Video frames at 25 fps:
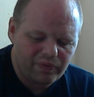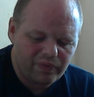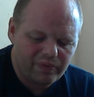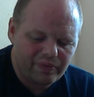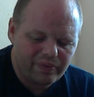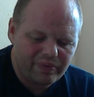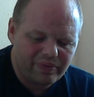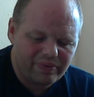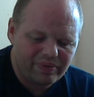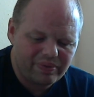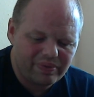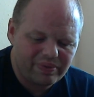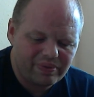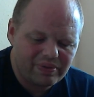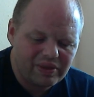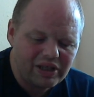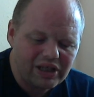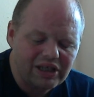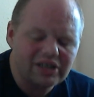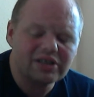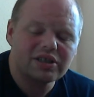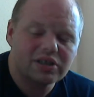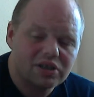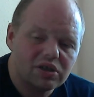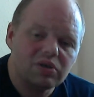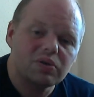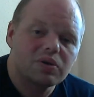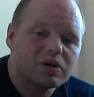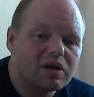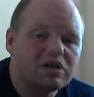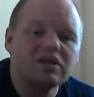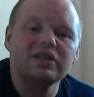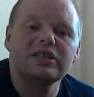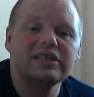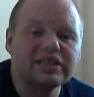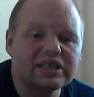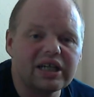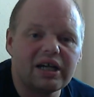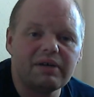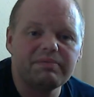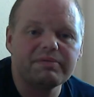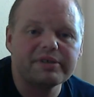these 2 guys come as a